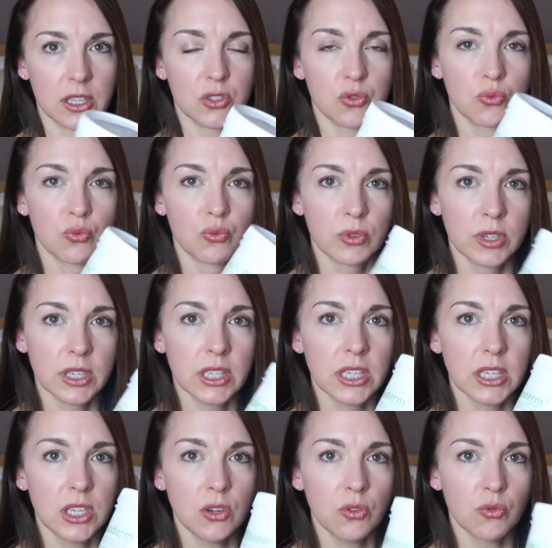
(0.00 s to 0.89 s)
It's
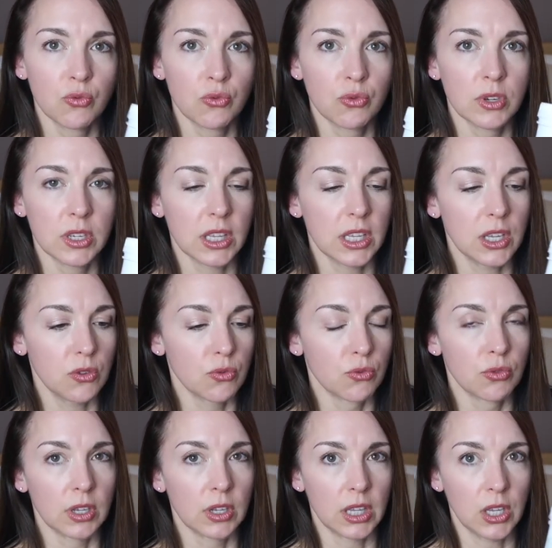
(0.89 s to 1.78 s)
really, really,
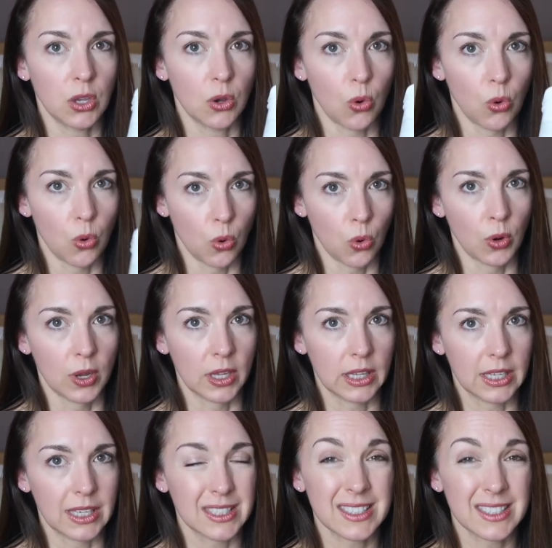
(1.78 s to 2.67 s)
really
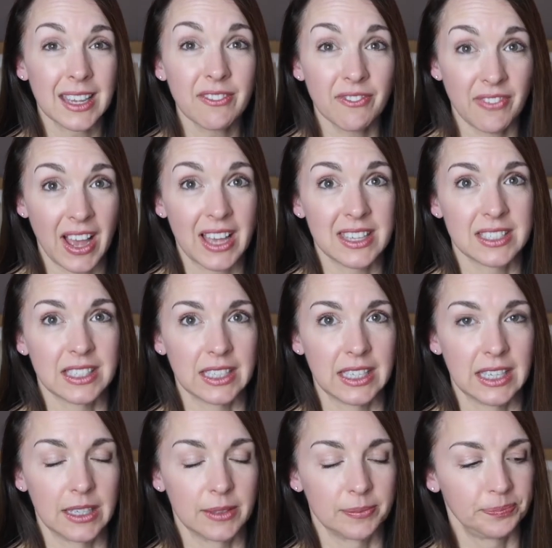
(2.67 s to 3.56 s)
oily. It's like
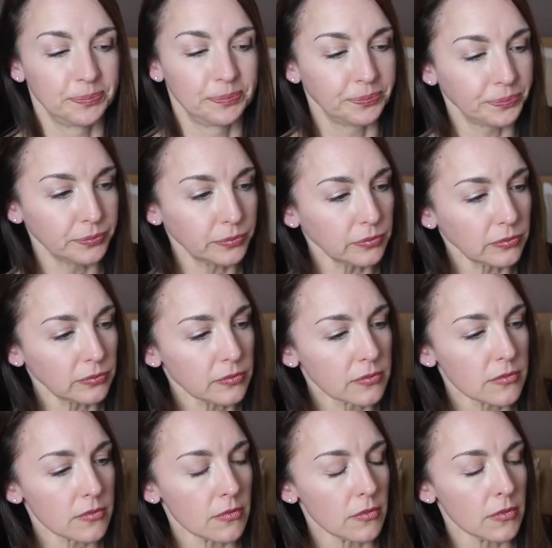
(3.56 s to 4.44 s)
Vaseline.
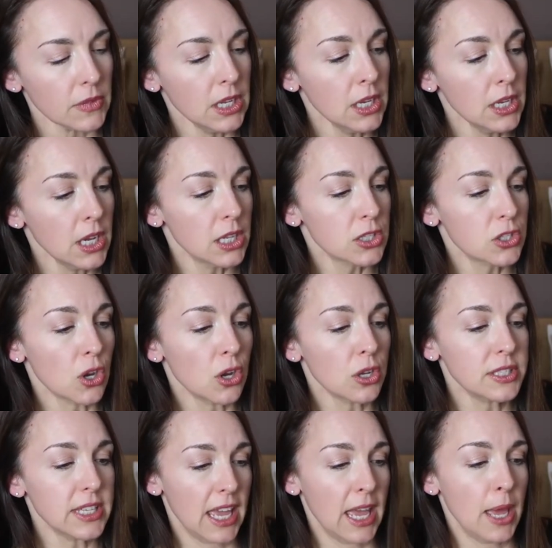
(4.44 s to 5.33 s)
It's
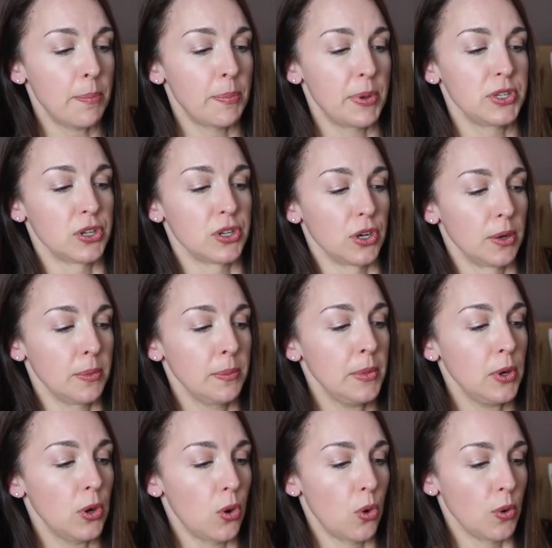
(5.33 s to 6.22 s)
called
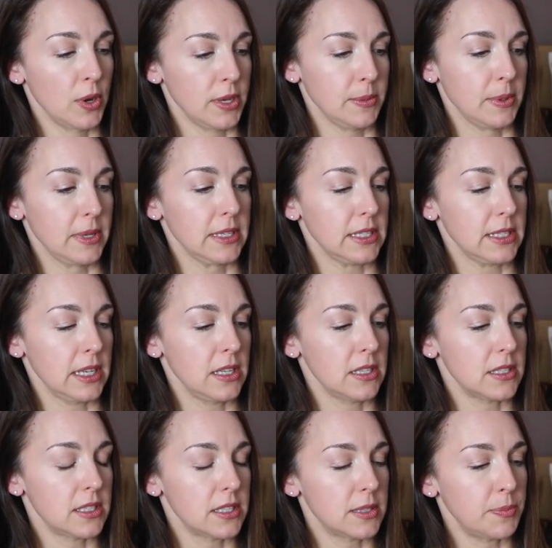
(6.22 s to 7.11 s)
Epaderm ointment, and
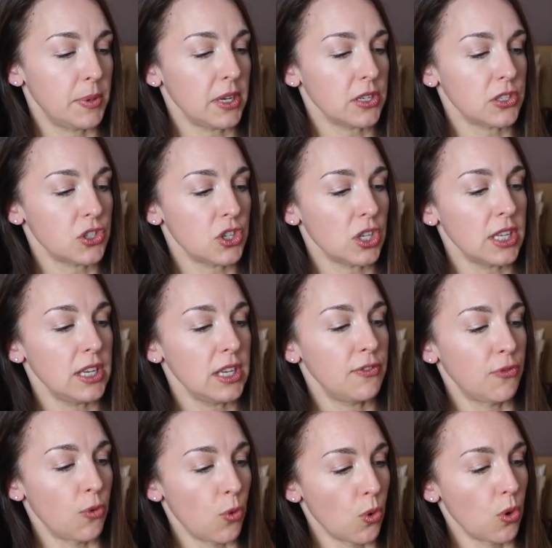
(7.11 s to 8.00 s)
it's especially
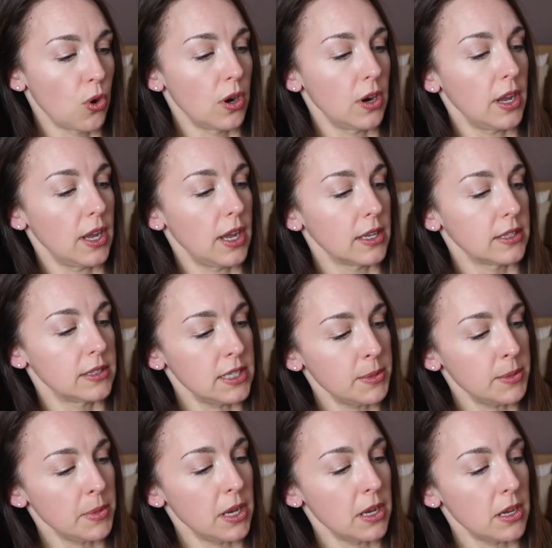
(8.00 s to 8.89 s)
for
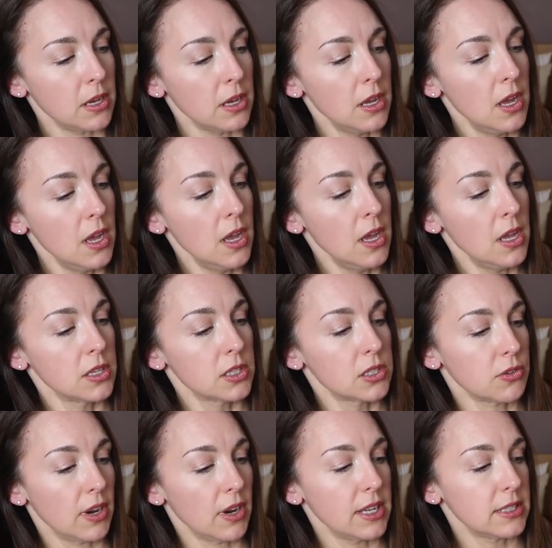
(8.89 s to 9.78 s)
eczema,
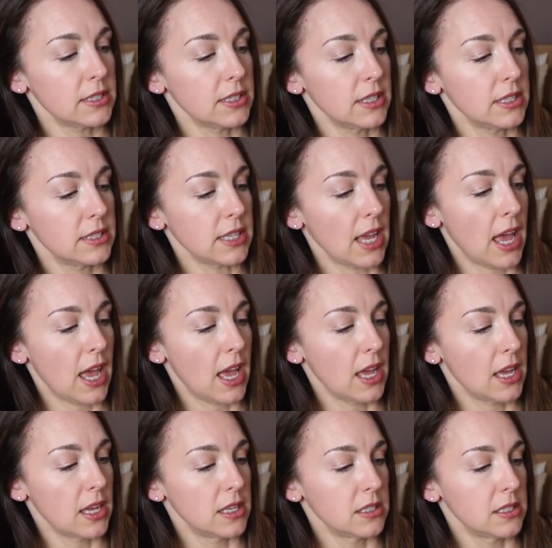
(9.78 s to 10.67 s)
psoriasis,
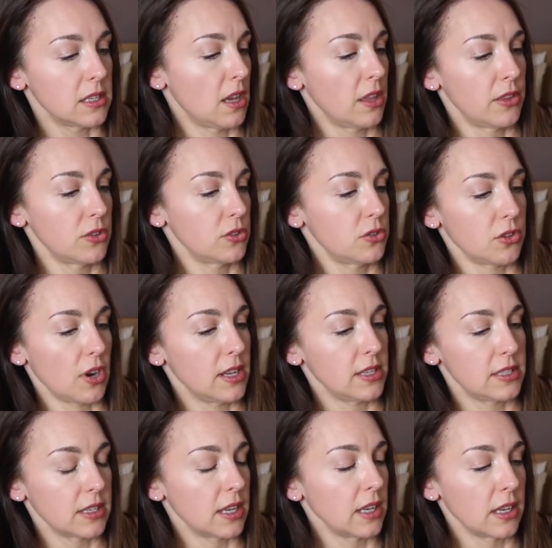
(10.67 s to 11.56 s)
and other dry
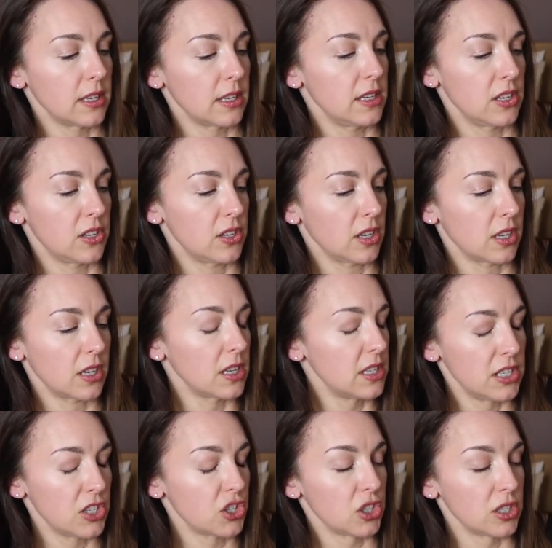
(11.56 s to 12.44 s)
skin
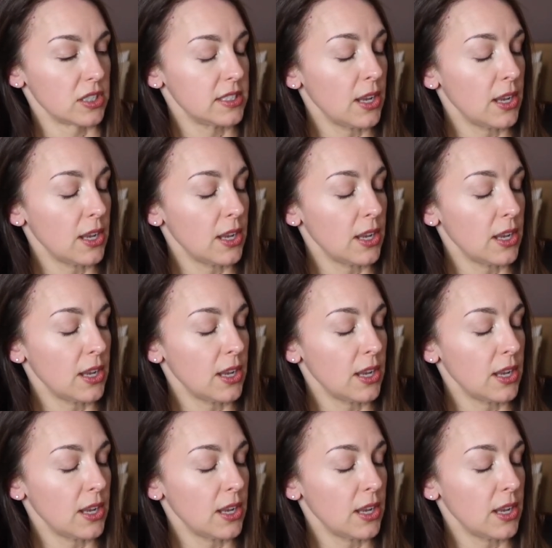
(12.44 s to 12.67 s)
conditions.